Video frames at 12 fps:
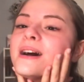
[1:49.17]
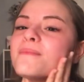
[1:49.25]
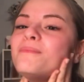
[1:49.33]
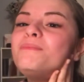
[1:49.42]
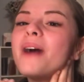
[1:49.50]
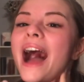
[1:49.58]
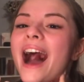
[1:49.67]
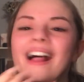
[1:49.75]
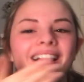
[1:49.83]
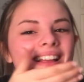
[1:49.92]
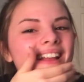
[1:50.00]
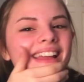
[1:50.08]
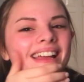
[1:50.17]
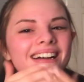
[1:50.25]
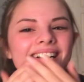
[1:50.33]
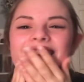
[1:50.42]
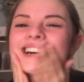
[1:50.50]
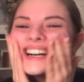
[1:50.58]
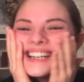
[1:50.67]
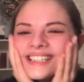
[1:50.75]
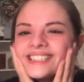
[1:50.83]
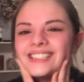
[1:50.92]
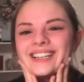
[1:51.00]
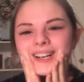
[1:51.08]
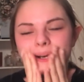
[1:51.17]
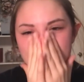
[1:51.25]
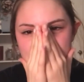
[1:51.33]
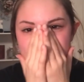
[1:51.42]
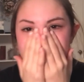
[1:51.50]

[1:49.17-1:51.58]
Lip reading: I literally just put it all over my face.